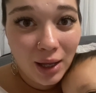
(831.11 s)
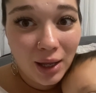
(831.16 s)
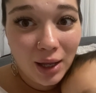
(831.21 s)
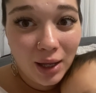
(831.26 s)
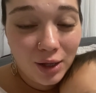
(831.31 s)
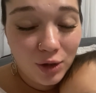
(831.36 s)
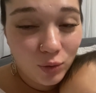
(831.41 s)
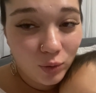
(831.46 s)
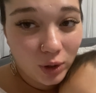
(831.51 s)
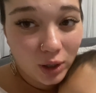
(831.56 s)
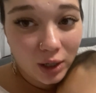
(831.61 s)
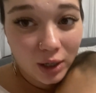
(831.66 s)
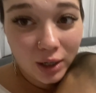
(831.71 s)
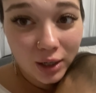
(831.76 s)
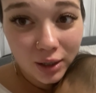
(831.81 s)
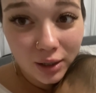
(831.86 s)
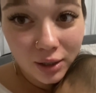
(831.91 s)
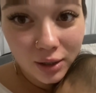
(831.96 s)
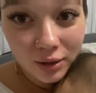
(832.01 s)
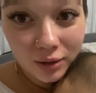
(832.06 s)
You want a
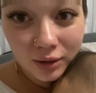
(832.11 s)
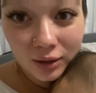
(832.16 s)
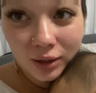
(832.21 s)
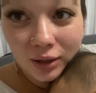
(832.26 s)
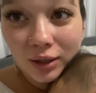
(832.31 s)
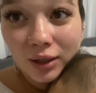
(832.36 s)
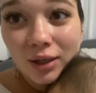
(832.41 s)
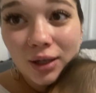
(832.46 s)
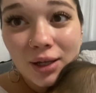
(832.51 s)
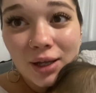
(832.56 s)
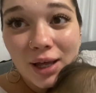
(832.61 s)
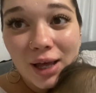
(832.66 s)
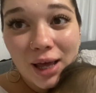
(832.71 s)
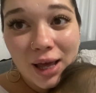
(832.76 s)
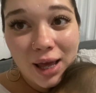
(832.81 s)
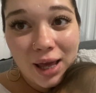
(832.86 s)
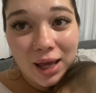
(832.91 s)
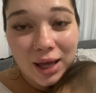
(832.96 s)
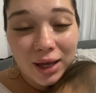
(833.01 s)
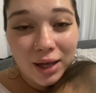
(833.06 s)
hug?
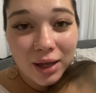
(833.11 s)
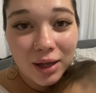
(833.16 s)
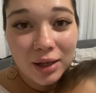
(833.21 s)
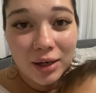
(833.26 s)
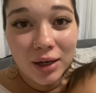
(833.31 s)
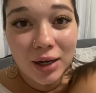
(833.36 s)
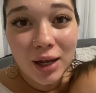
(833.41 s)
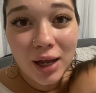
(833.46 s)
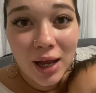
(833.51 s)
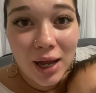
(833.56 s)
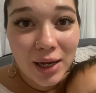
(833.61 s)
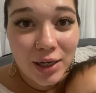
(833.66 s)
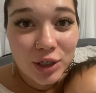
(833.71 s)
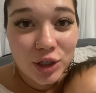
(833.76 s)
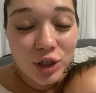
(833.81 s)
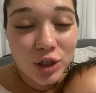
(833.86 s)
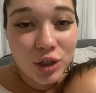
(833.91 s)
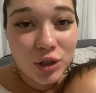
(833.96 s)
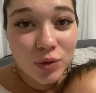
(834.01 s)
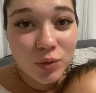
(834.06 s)
And I
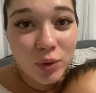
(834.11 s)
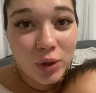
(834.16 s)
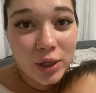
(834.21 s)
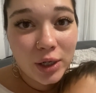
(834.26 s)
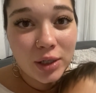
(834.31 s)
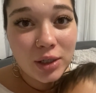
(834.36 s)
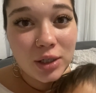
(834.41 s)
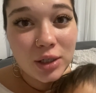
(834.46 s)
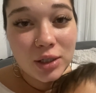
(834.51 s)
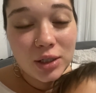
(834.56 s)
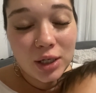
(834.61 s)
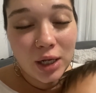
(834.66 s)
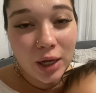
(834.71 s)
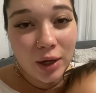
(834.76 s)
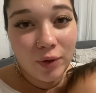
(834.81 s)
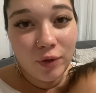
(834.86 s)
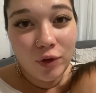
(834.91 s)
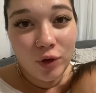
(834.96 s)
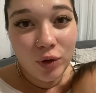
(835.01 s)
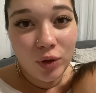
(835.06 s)
just wanted to say
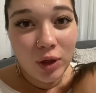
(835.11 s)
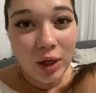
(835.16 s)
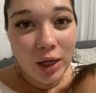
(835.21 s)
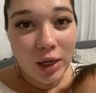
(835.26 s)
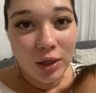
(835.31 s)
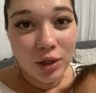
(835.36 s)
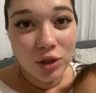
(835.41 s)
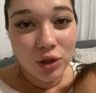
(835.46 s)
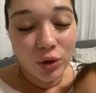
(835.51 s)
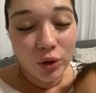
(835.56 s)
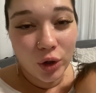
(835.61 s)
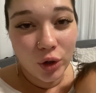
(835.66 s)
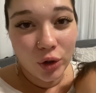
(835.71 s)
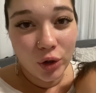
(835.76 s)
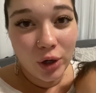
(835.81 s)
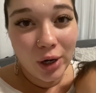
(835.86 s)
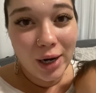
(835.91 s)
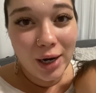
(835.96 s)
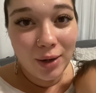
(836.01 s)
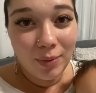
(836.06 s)
a few things. So
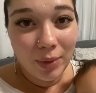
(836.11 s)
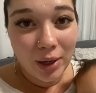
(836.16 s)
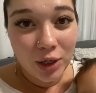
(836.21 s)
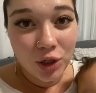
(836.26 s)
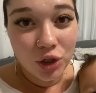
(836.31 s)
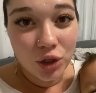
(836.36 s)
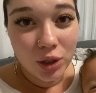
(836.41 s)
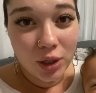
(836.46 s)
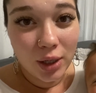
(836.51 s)
earlier I had mentioned